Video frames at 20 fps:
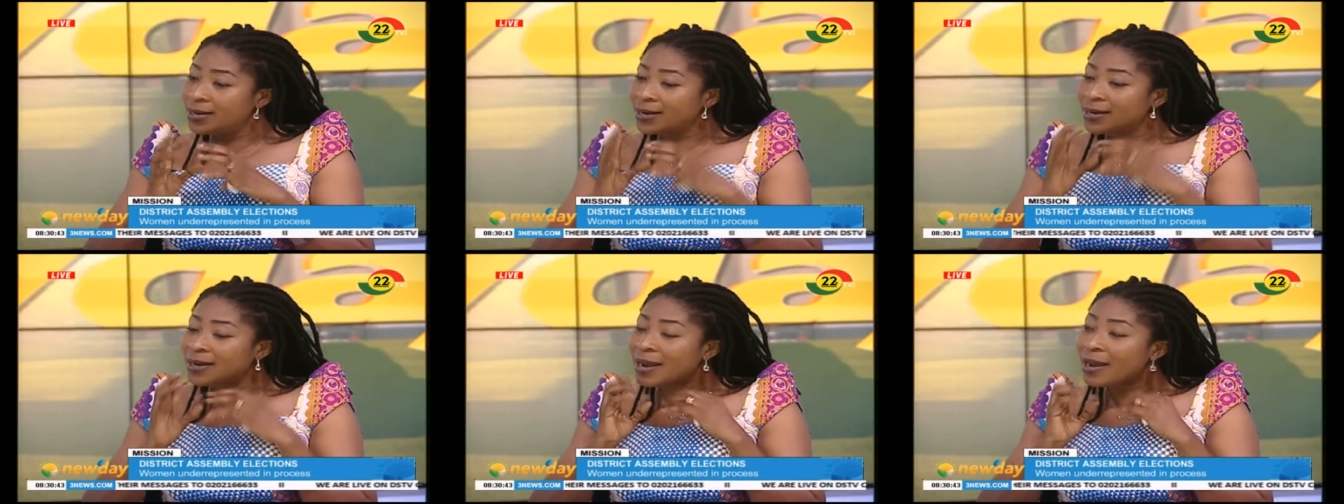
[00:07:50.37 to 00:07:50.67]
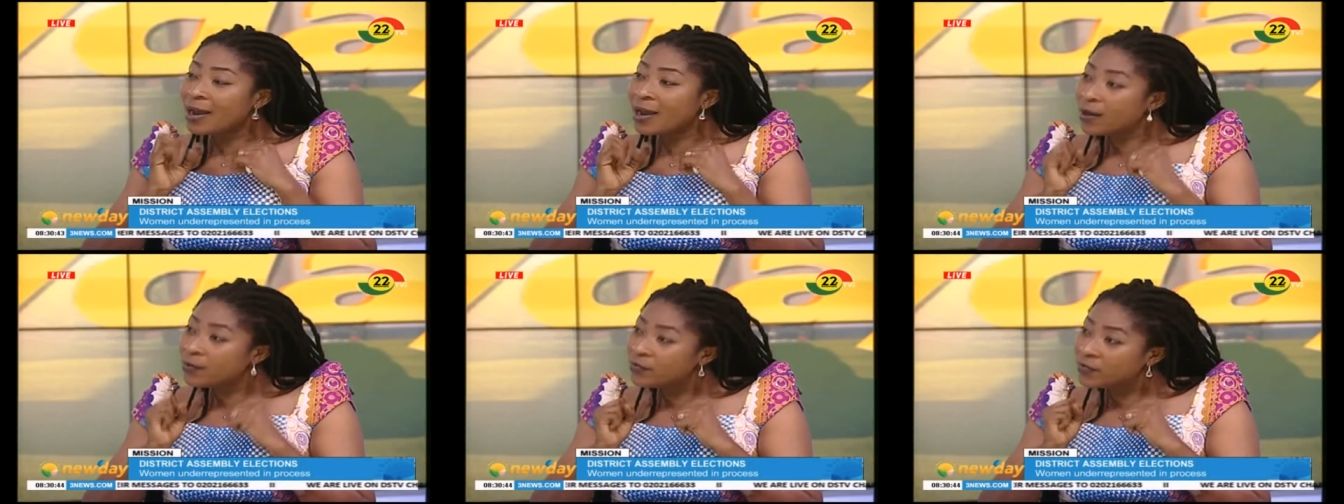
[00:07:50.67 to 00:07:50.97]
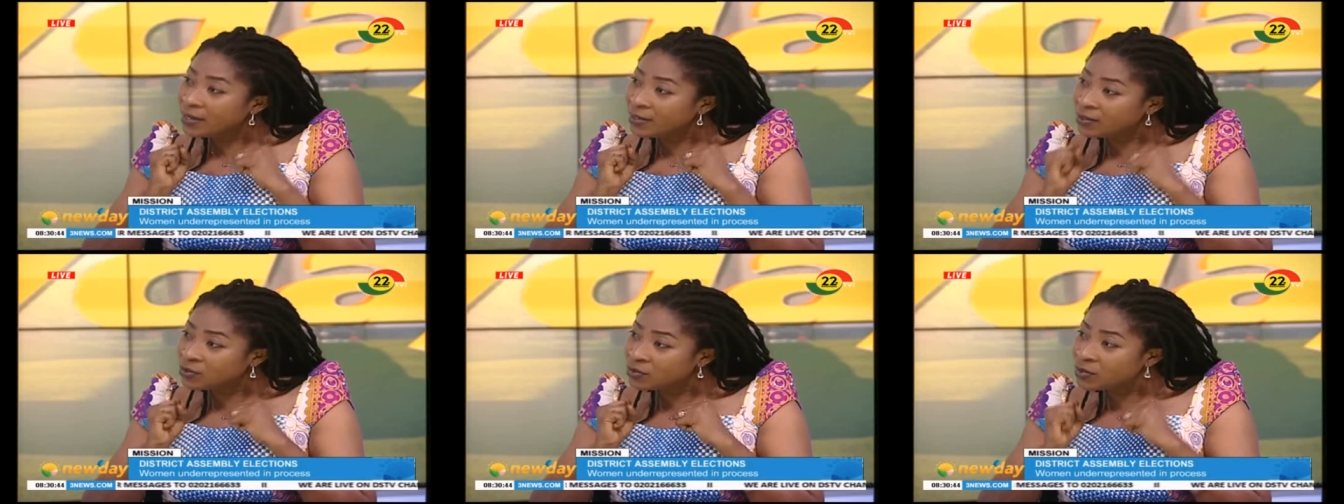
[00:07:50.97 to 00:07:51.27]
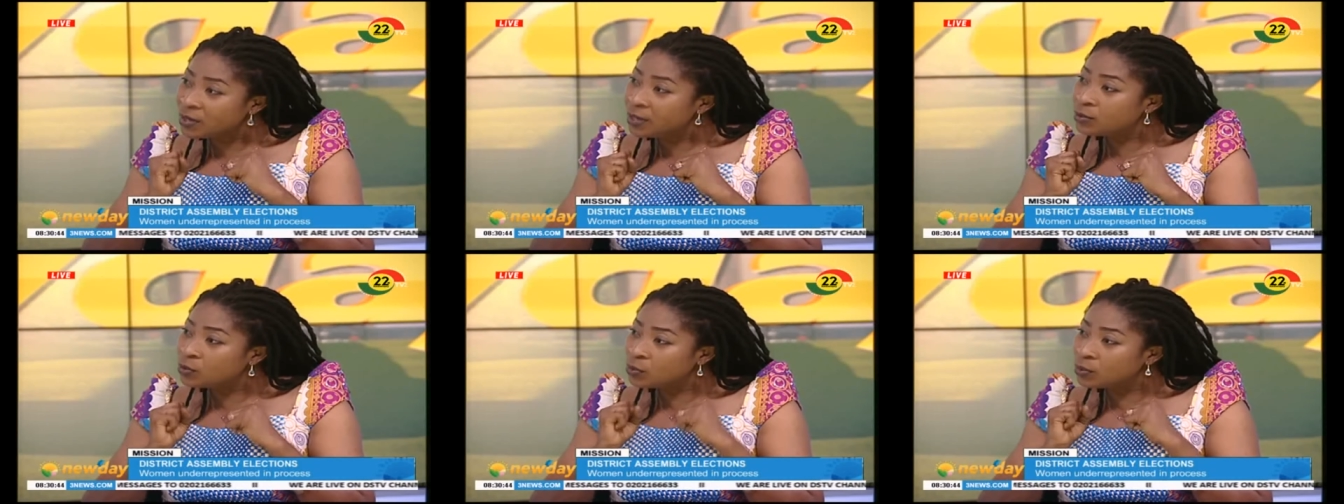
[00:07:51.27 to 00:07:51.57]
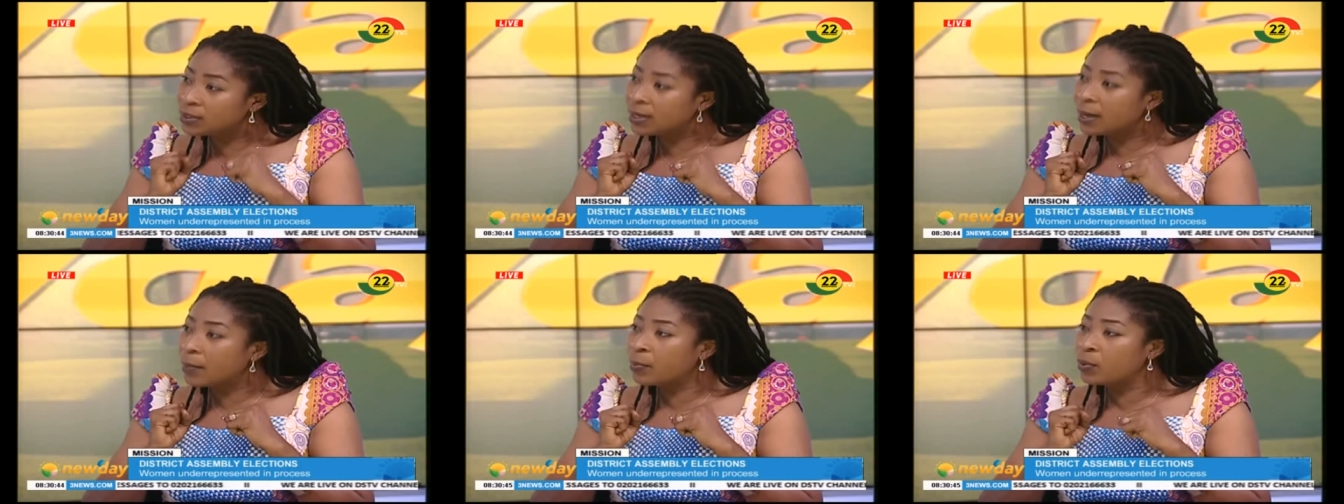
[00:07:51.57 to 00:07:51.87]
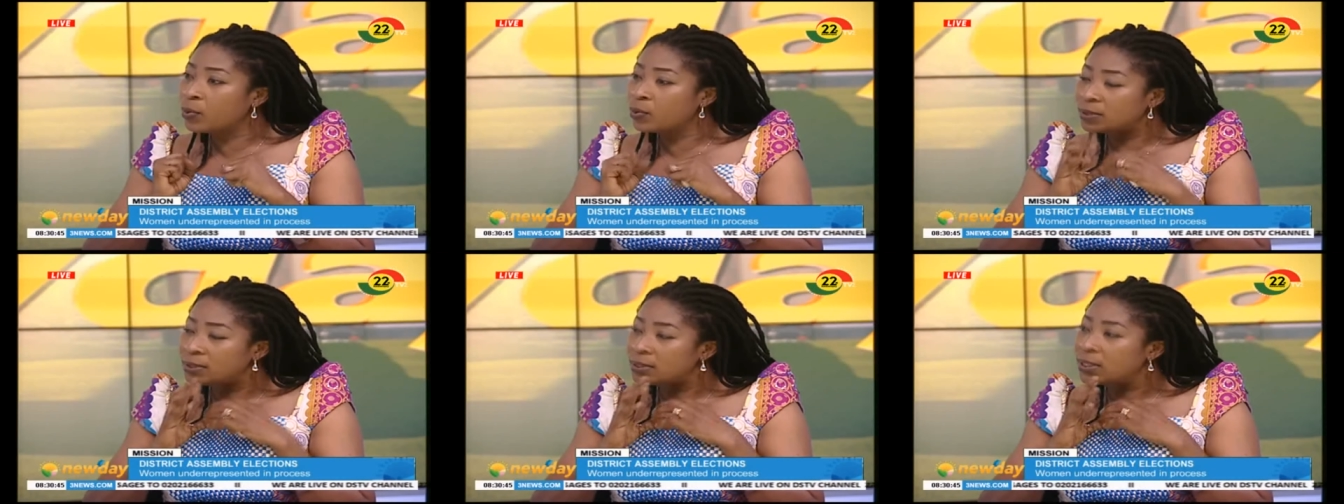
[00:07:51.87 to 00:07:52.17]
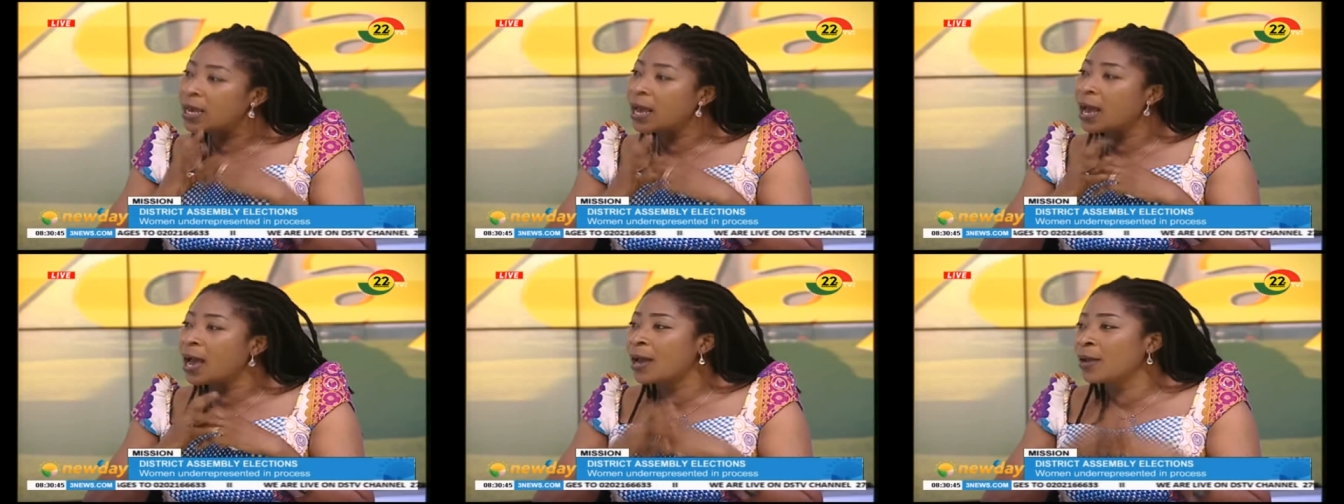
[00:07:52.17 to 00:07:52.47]
that I have the strength to support,
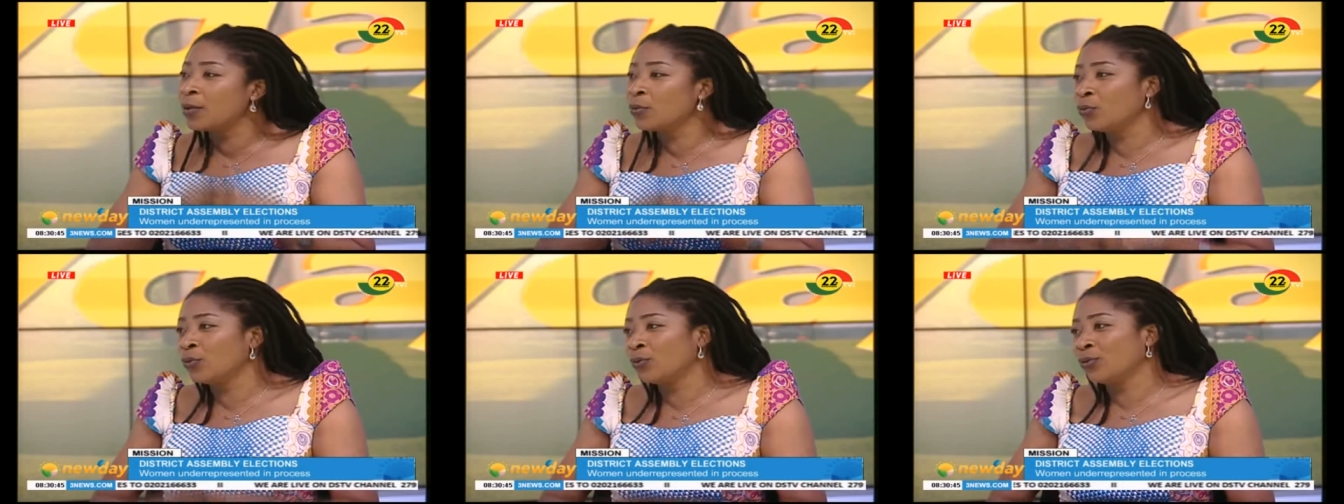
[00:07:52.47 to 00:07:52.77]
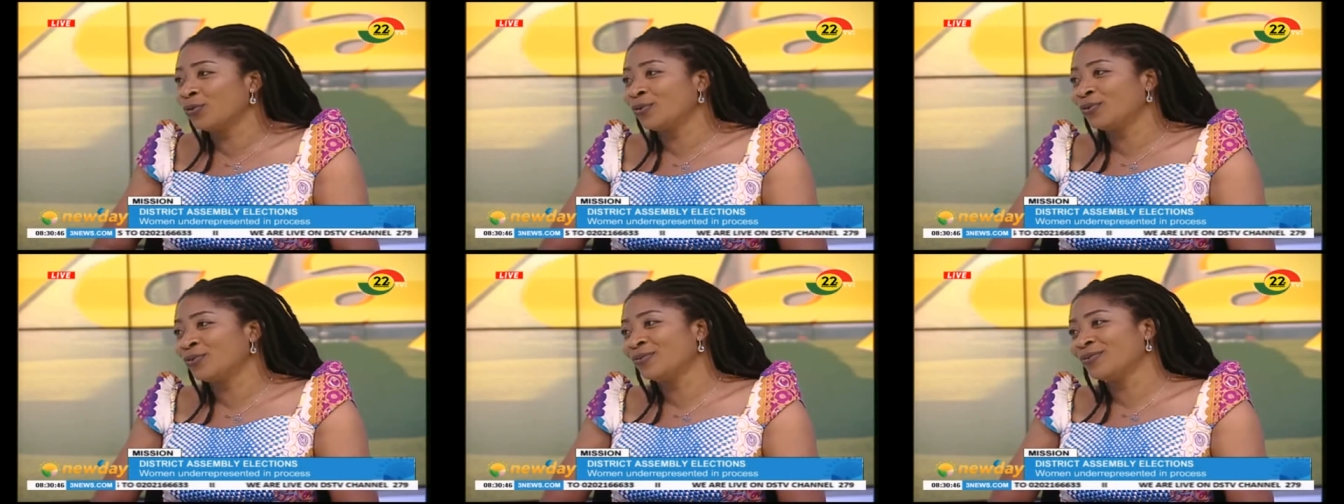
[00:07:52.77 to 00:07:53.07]
okay. I will.